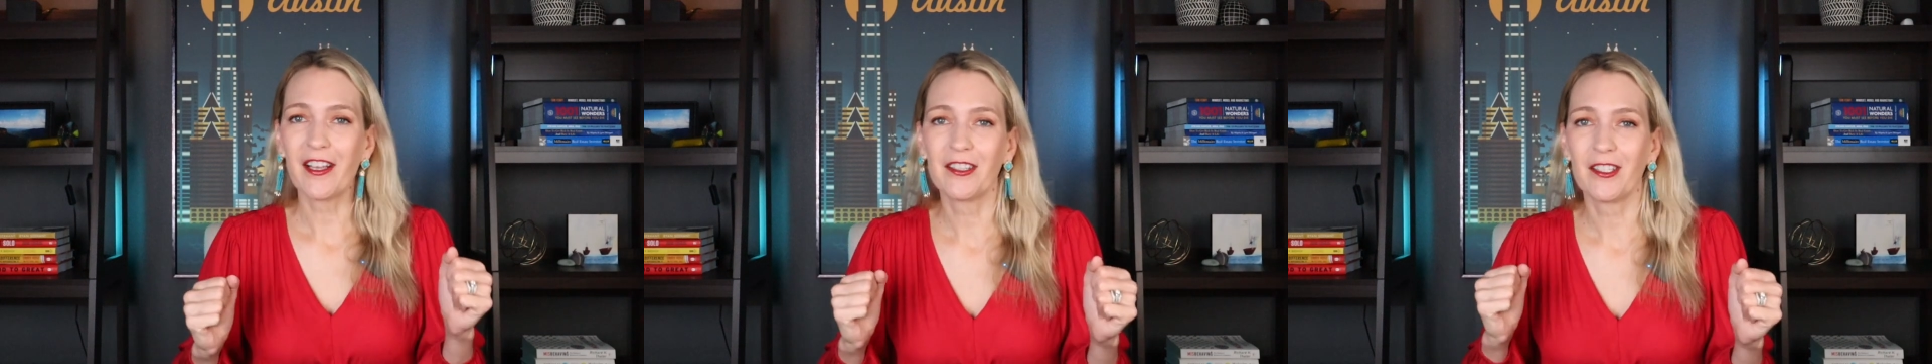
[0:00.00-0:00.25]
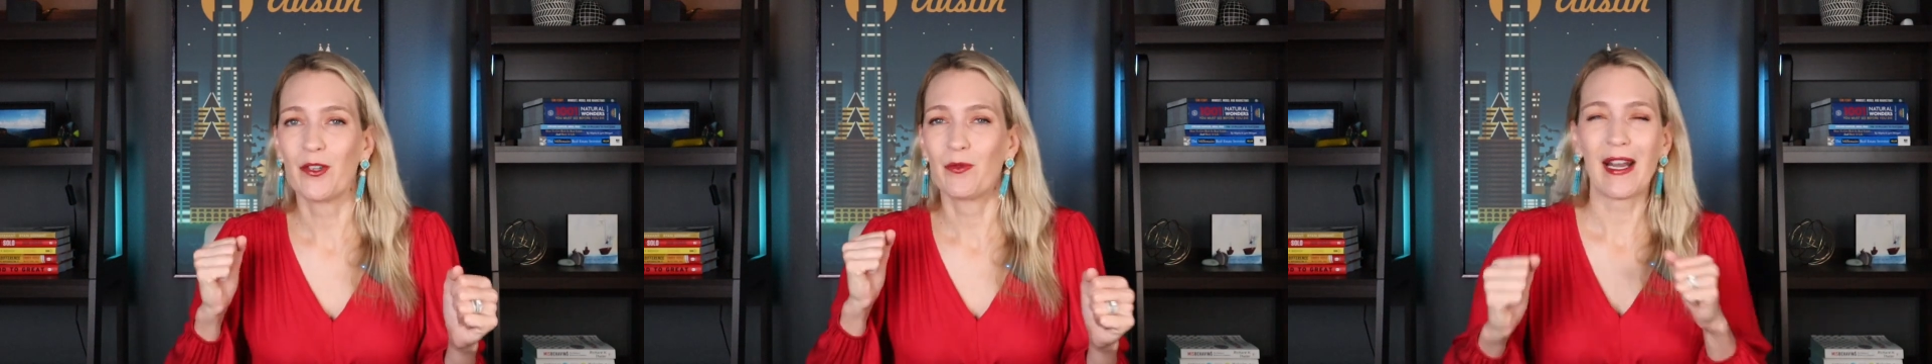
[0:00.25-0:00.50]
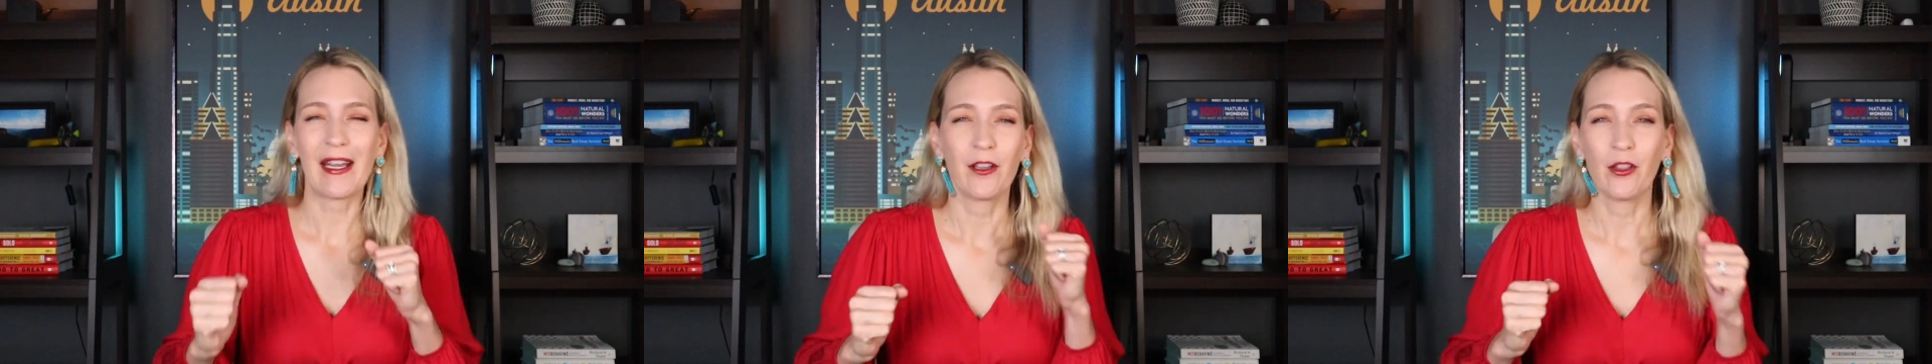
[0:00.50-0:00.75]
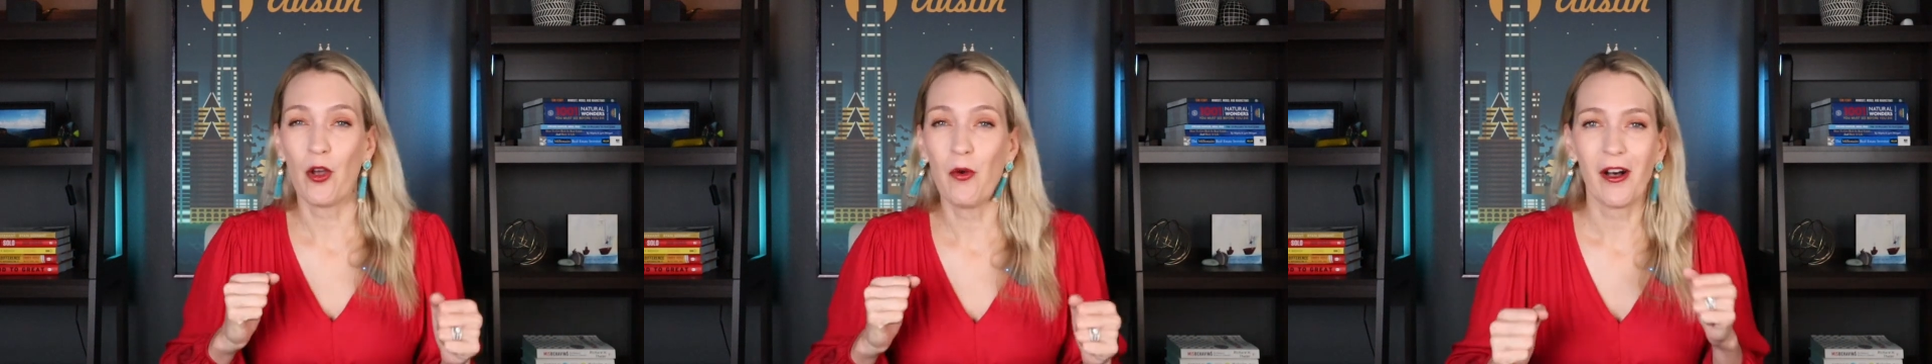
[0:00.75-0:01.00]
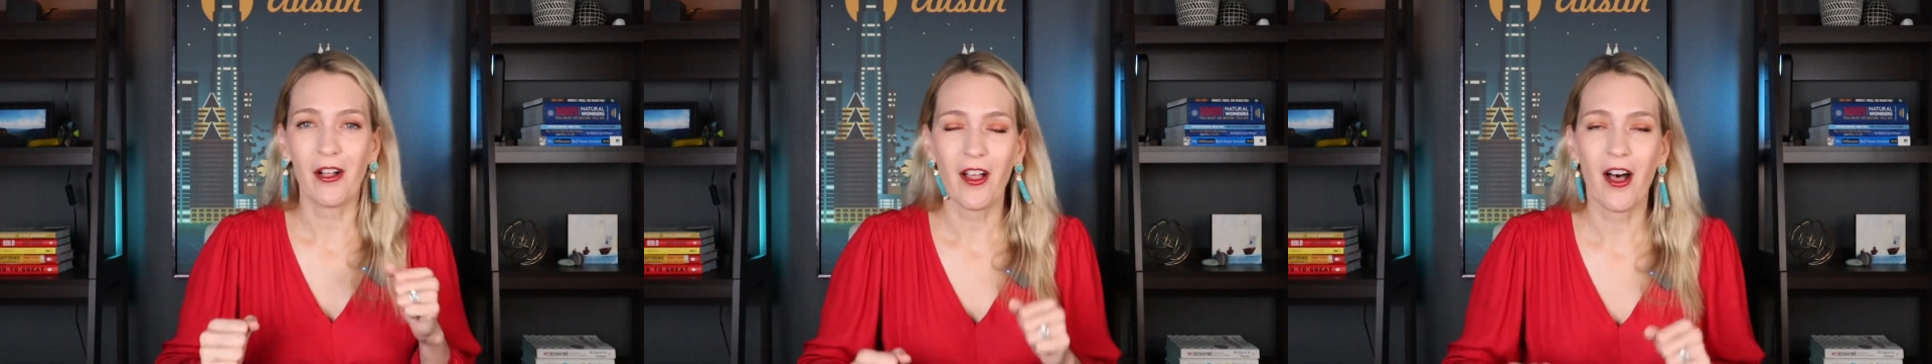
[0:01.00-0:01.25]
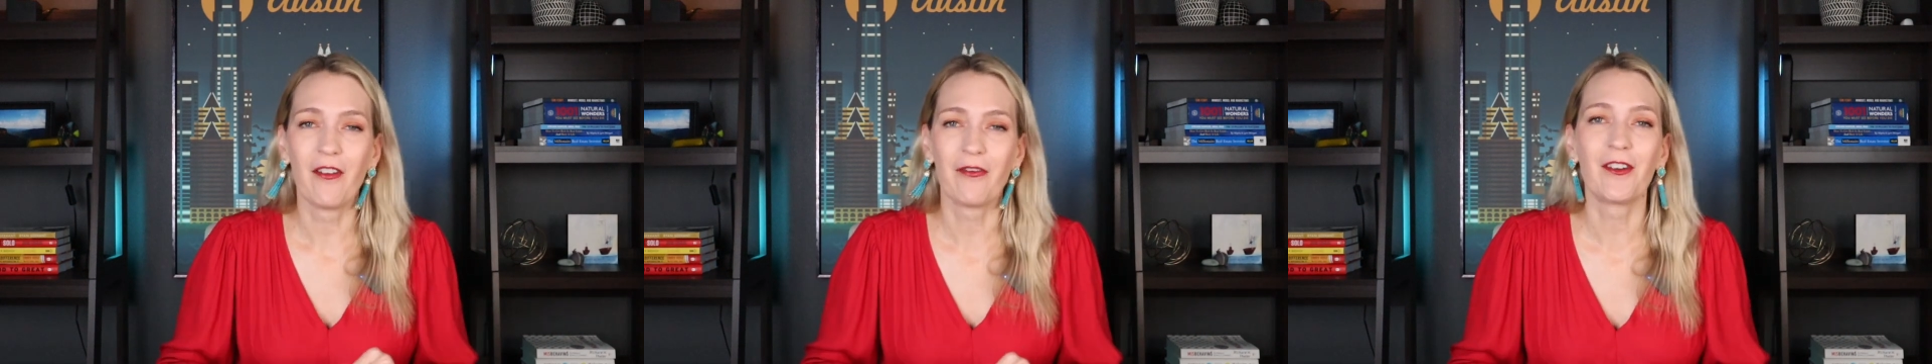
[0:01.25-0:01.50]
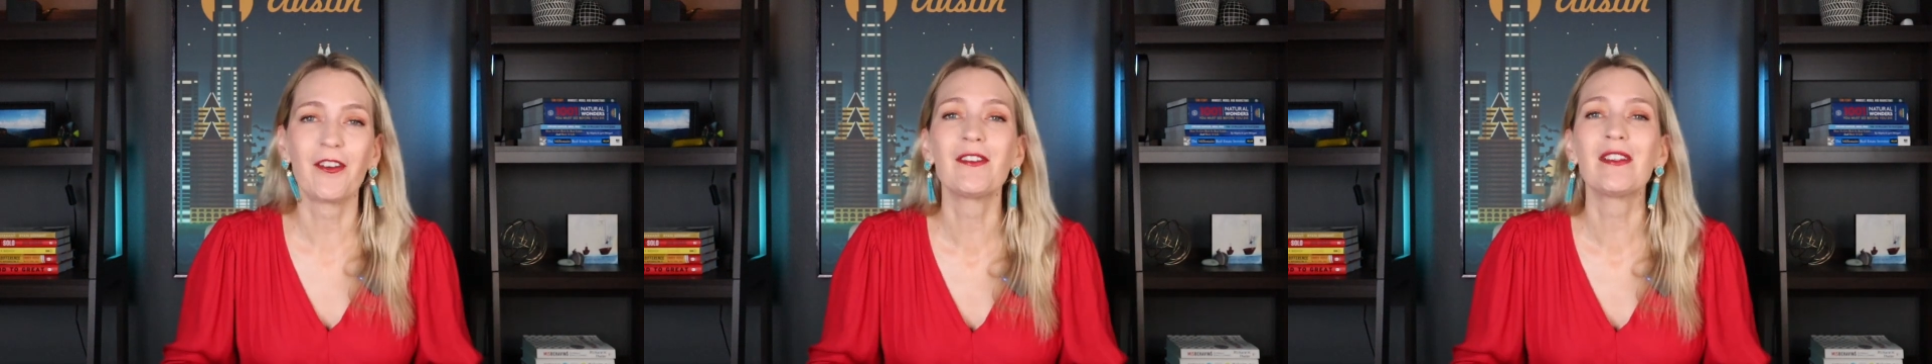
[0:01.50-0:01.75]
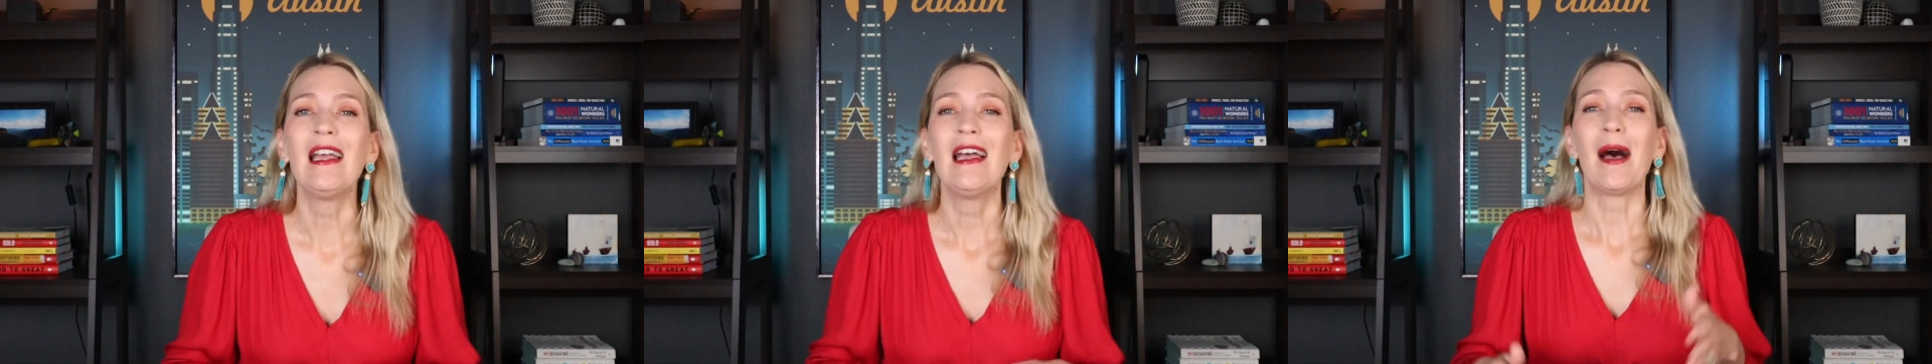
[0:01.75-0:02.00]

out there and writing lowball offers,